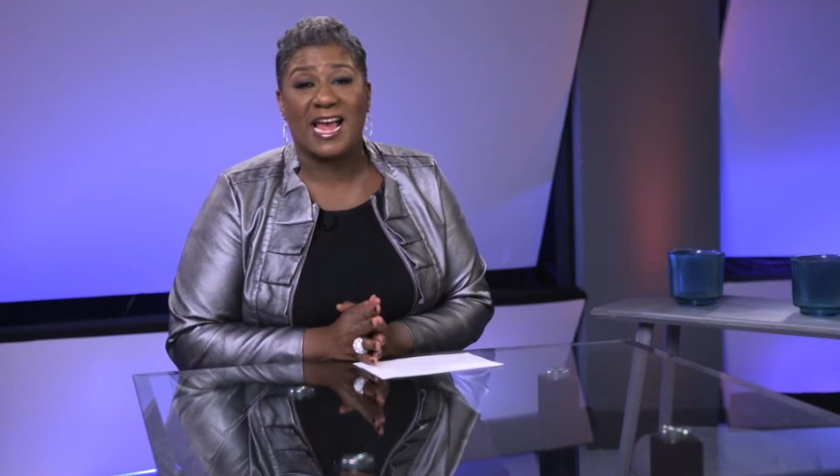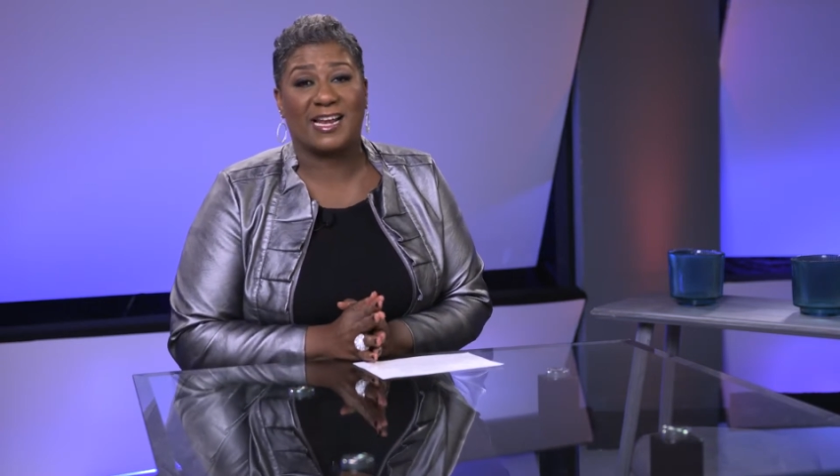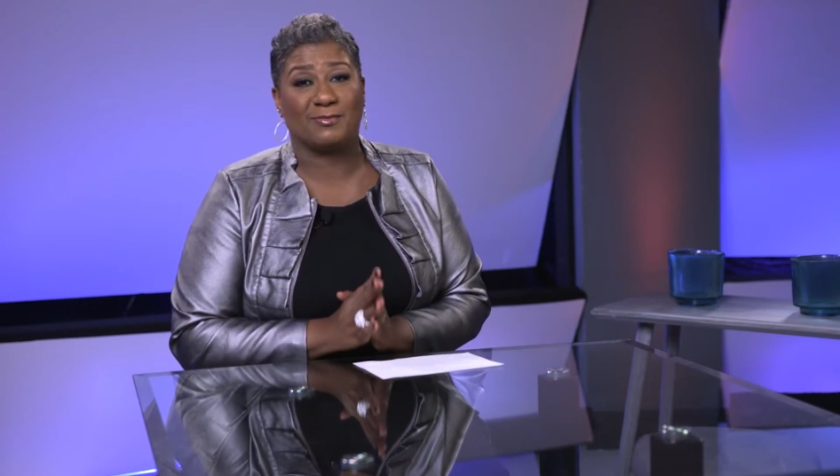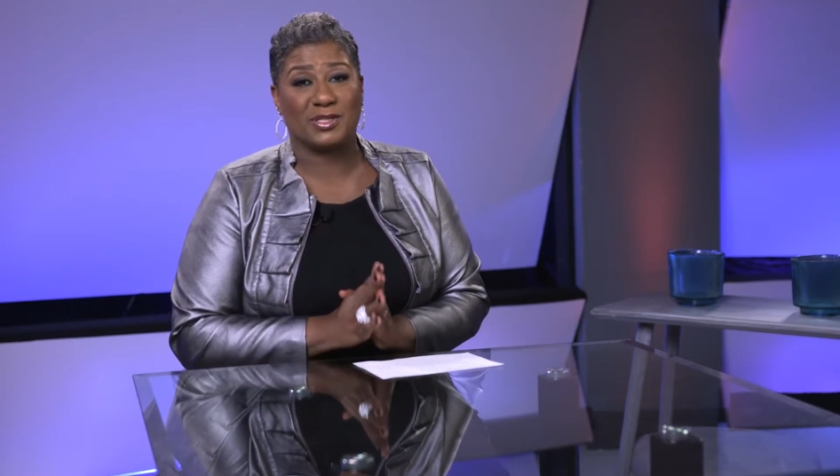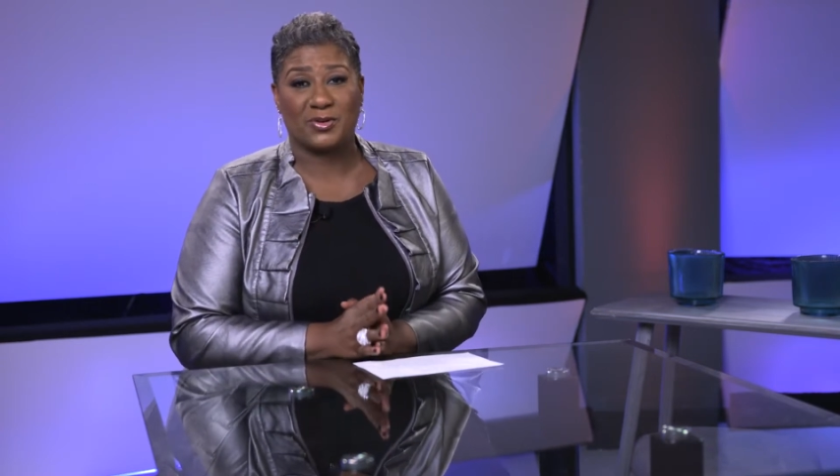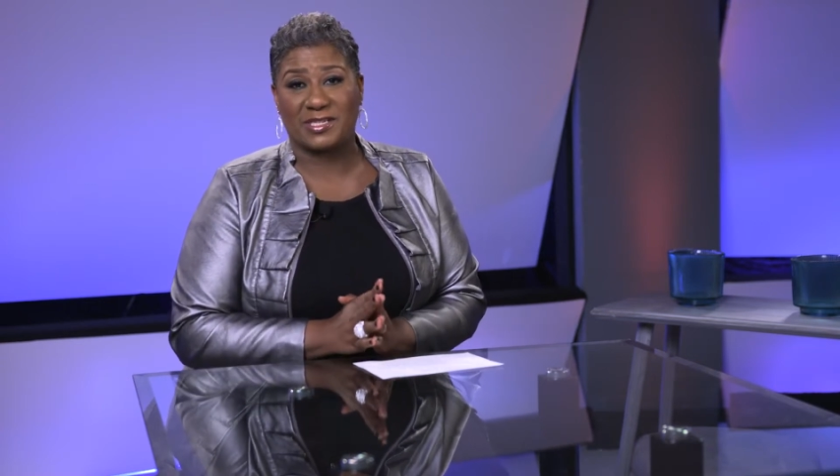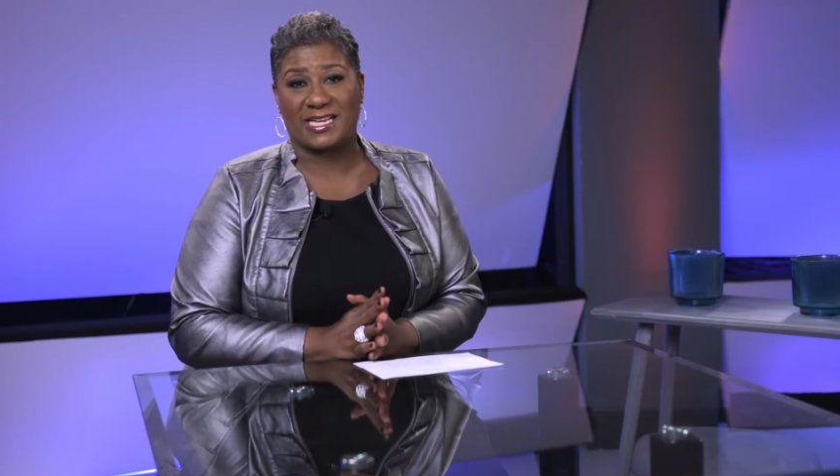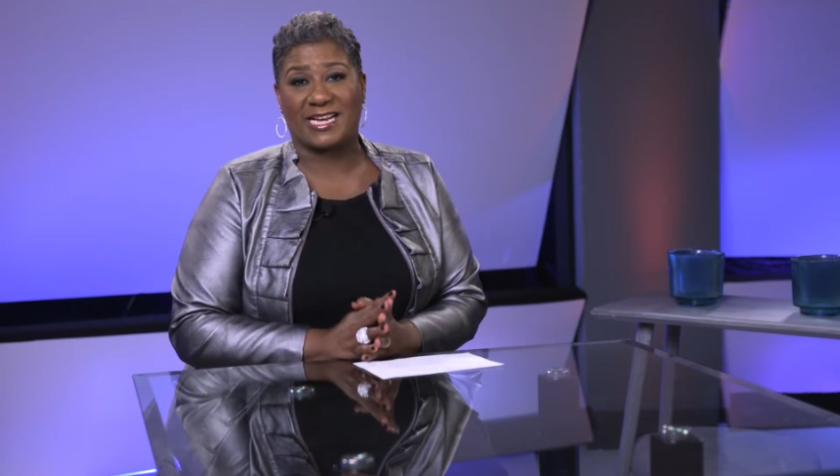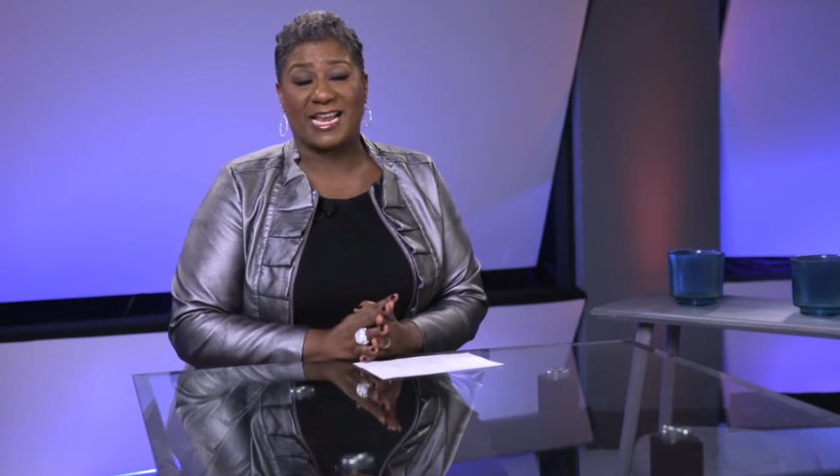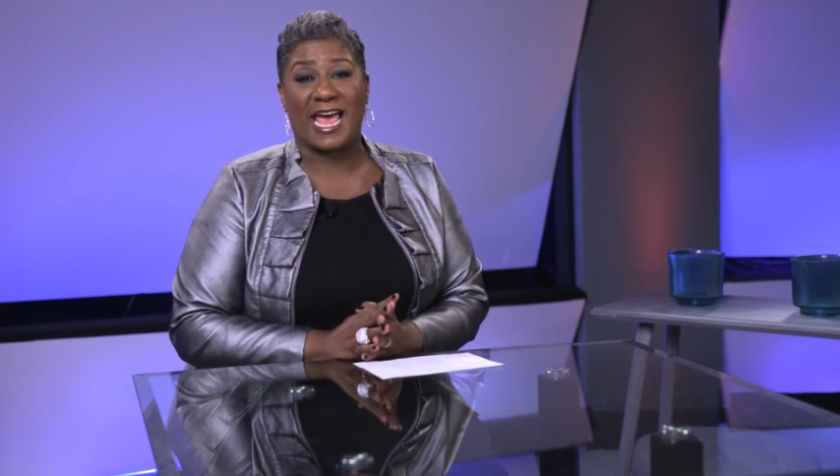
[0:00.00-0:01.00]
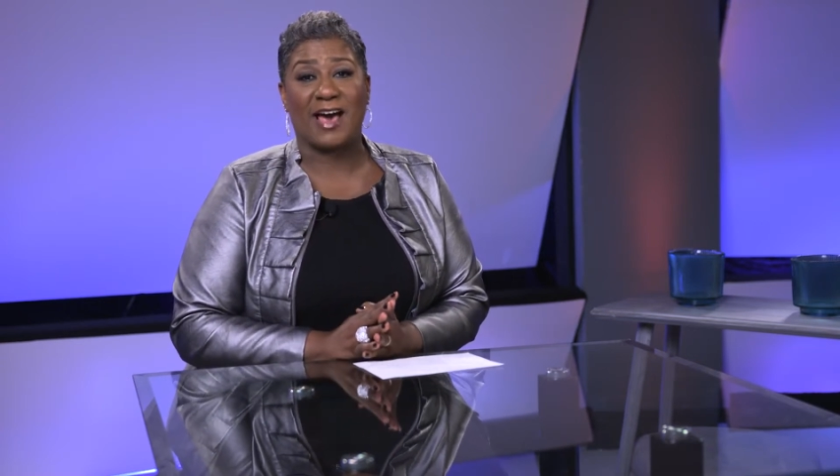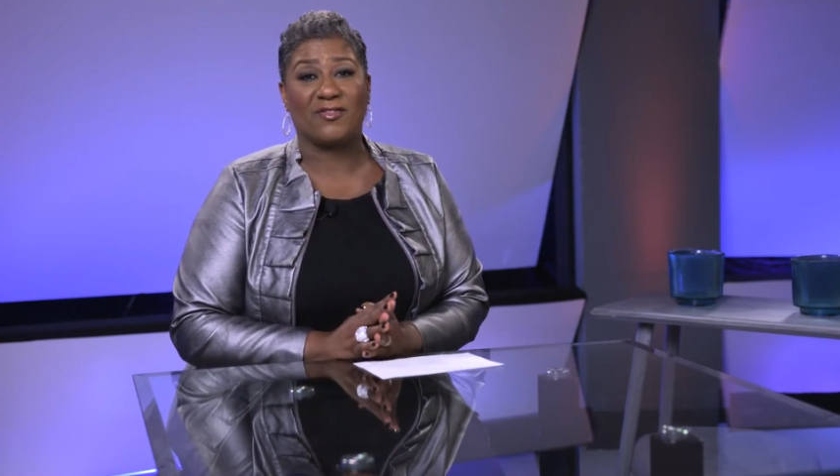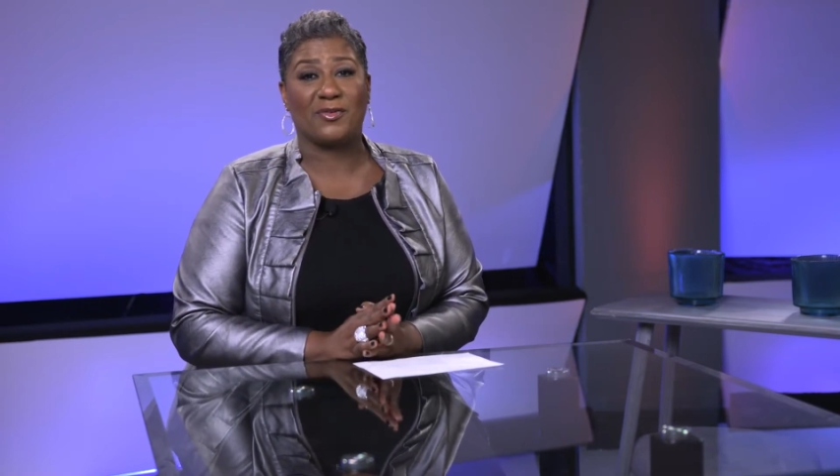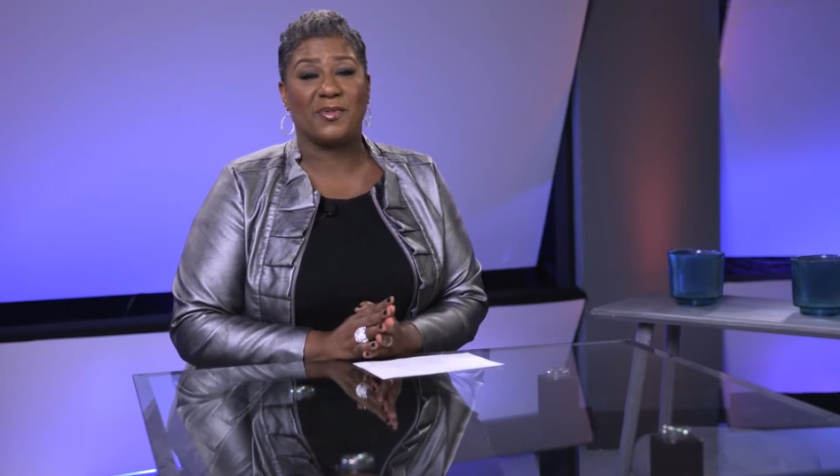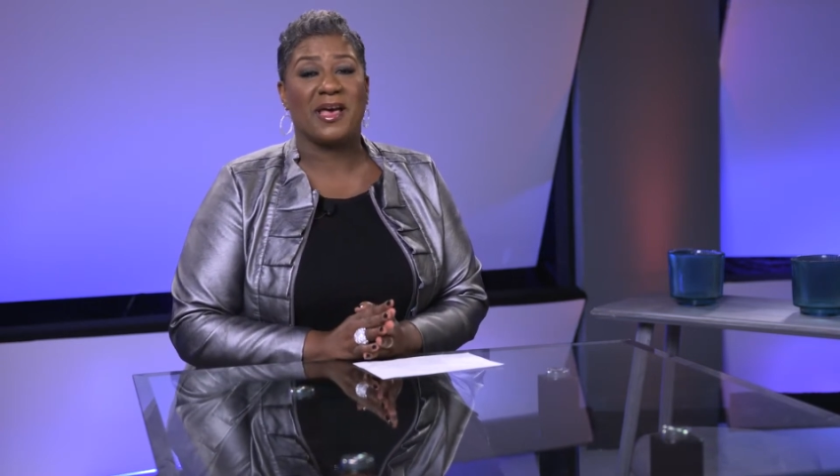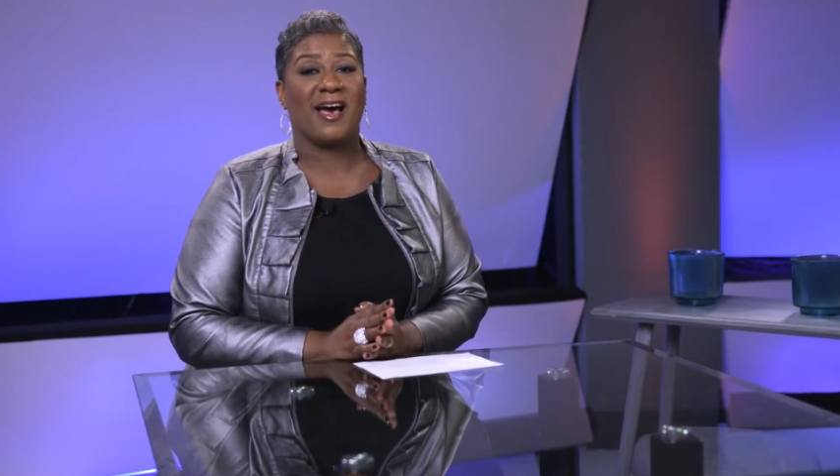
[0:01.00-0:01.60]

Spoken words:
and I'm so excited to have him.